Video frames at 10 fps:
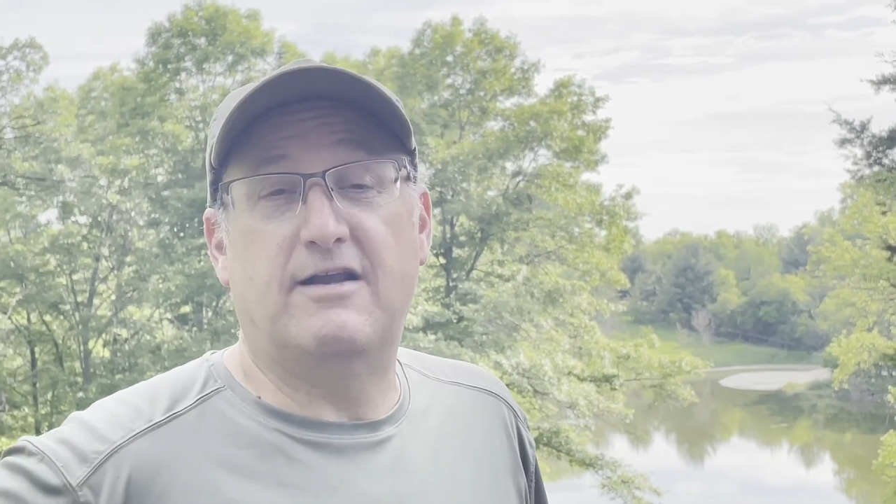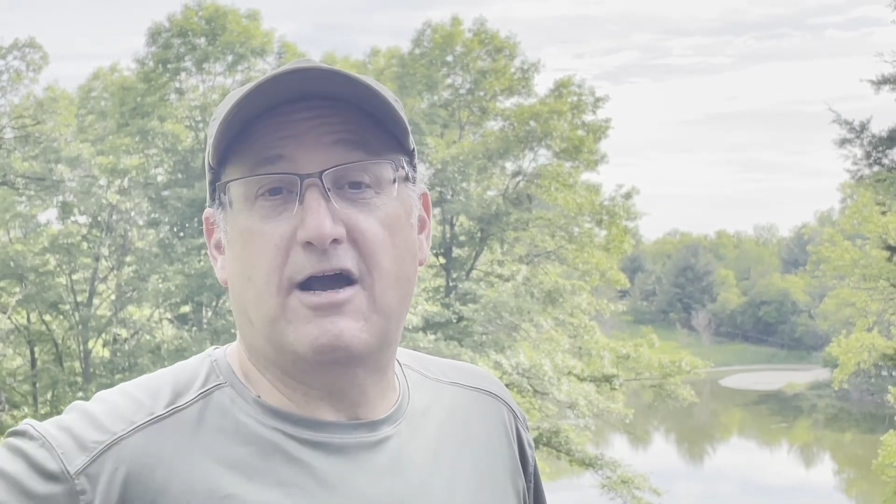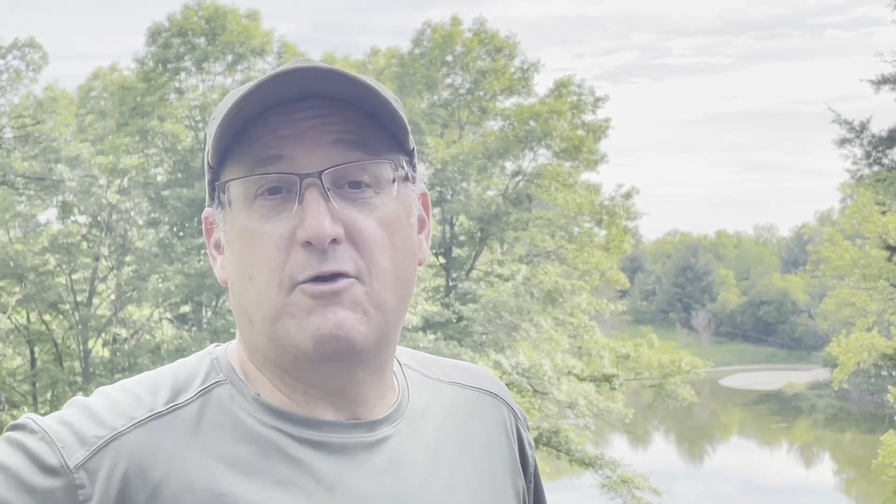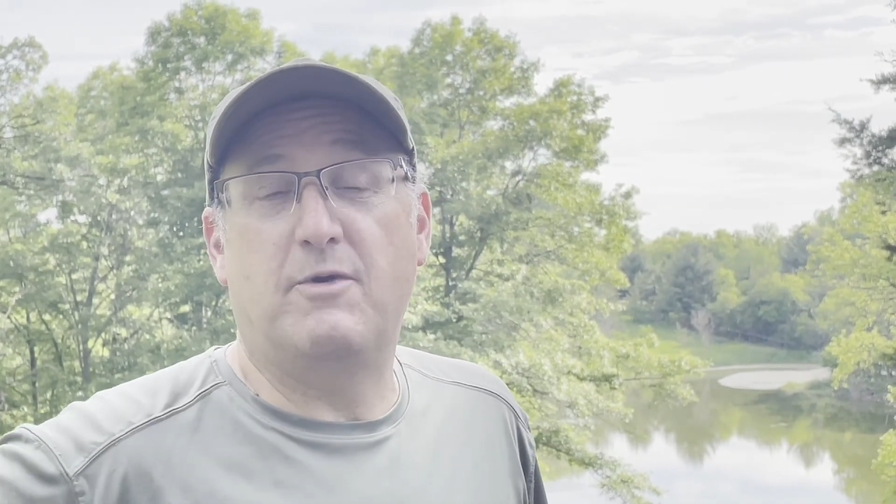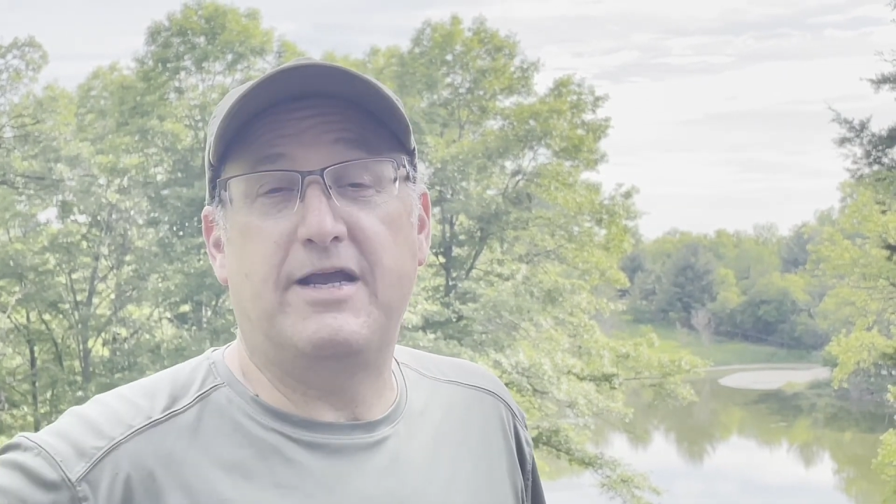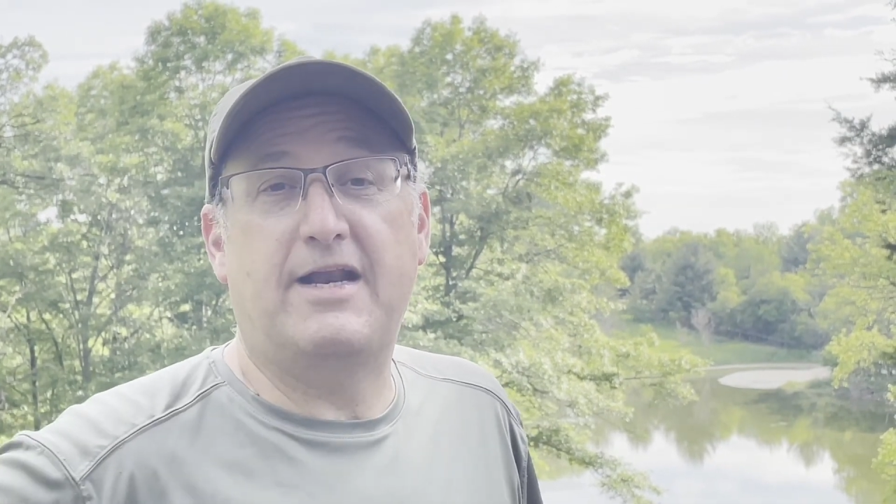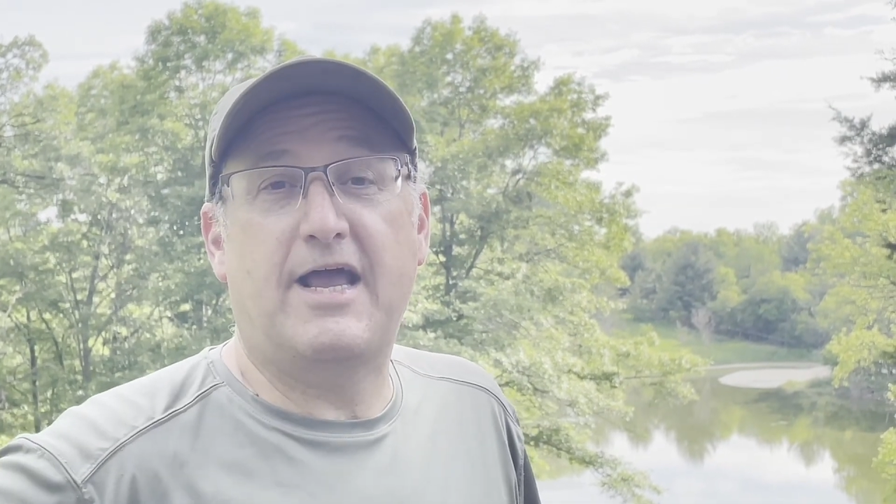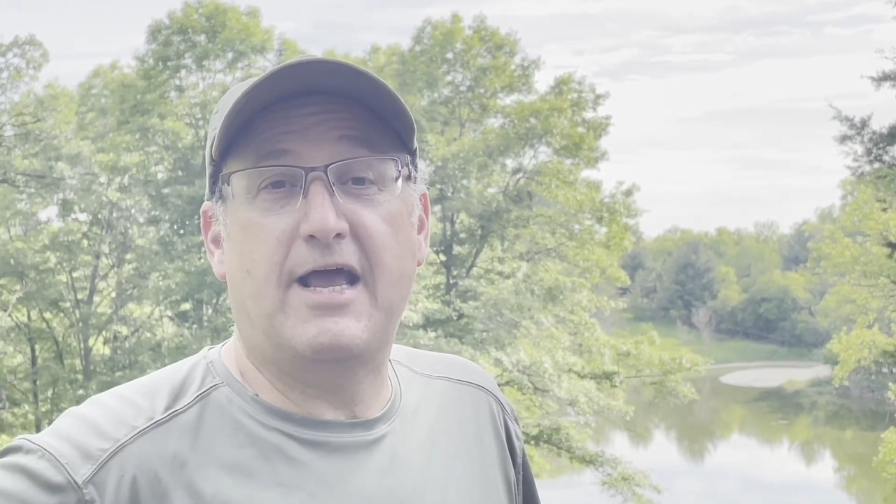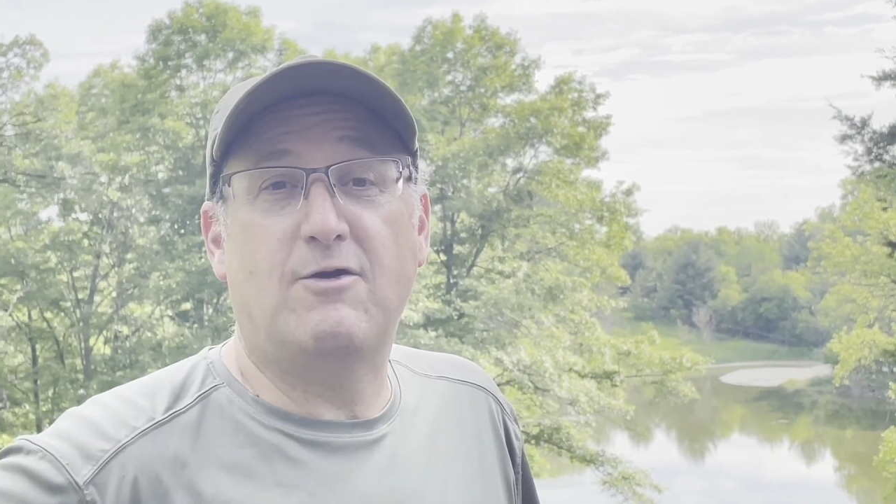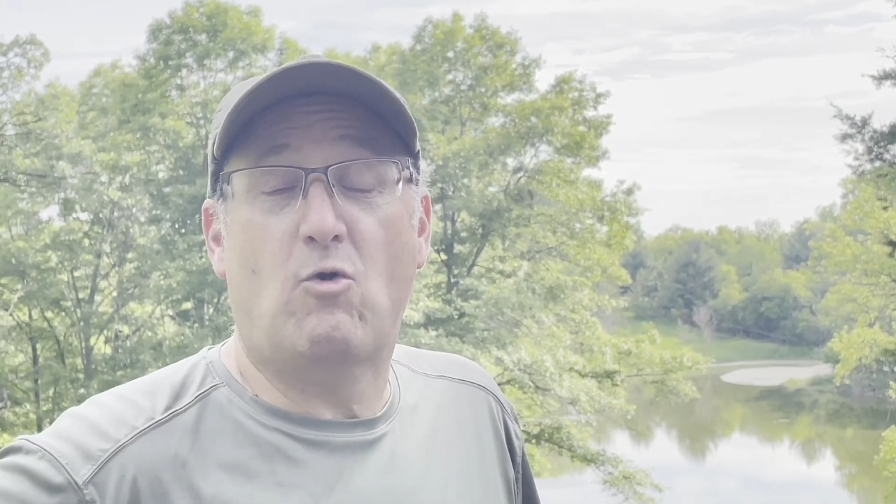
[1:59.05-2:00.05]
duckweed
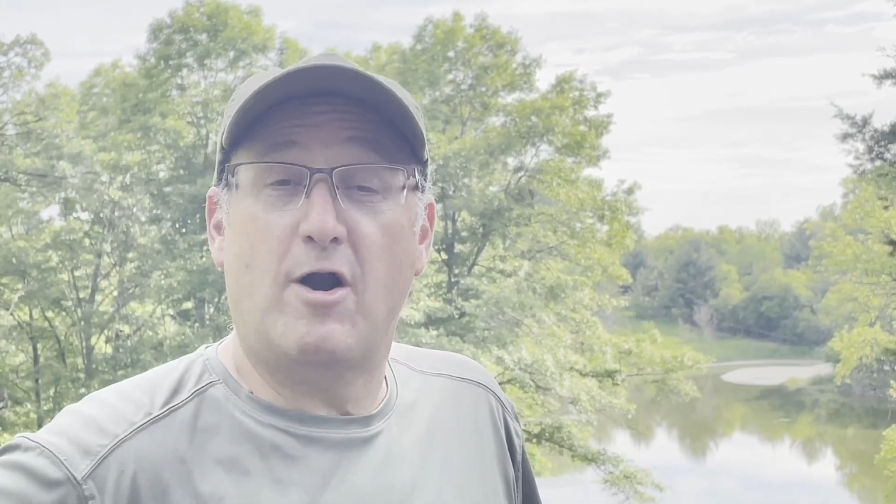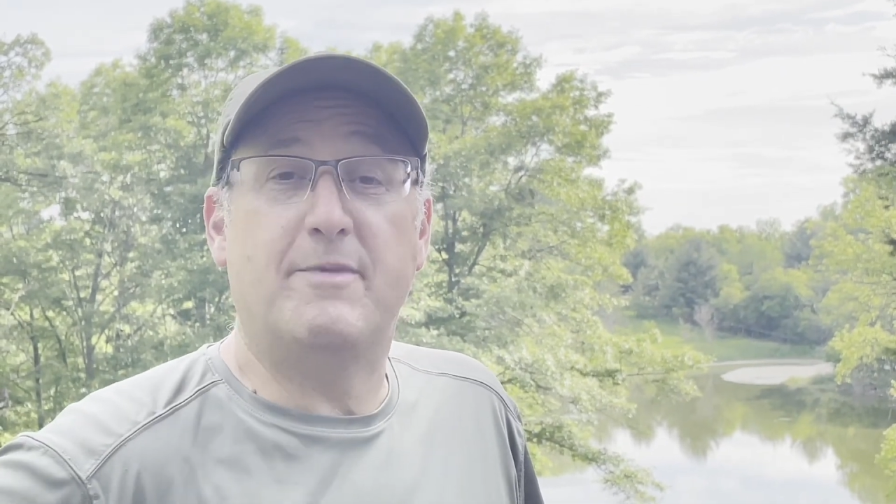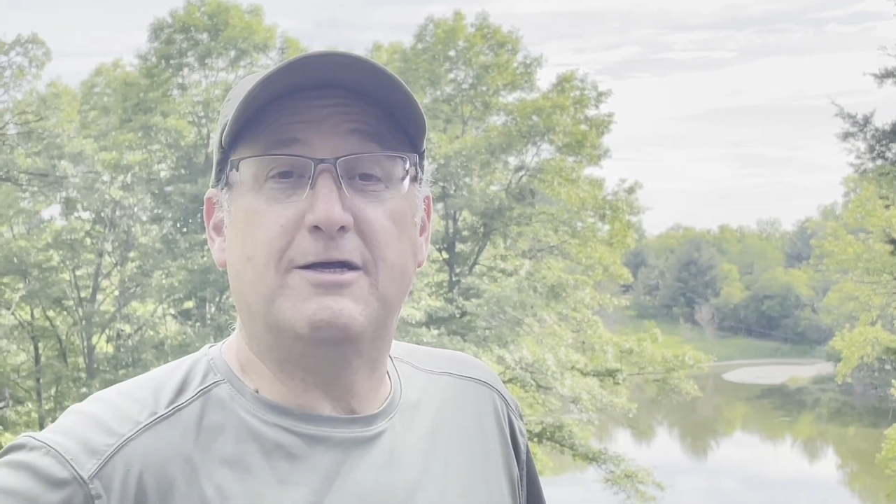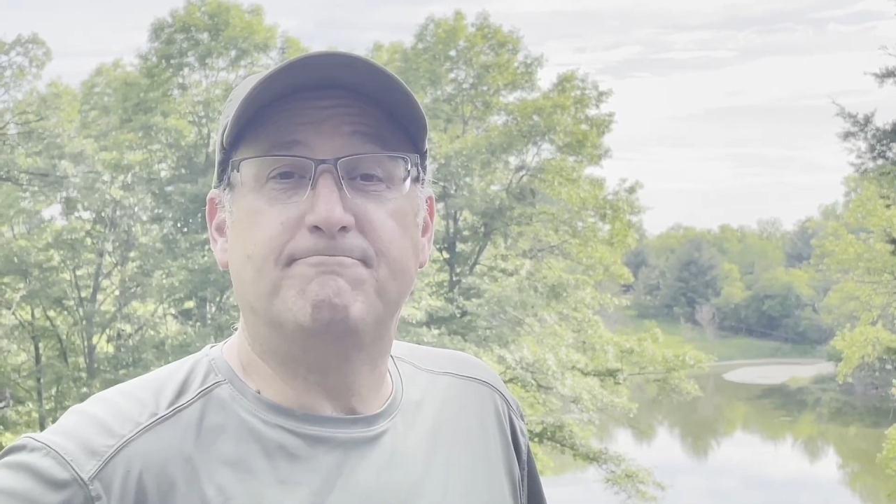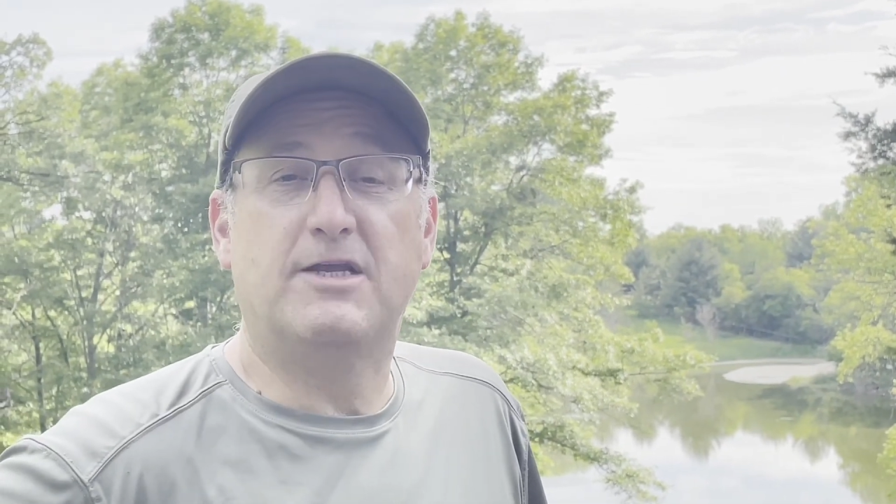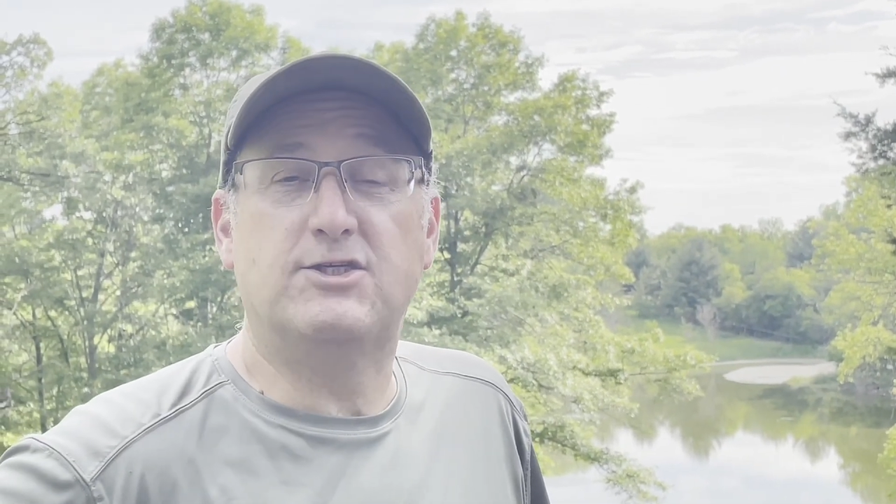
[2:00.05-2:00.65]
and watermeal.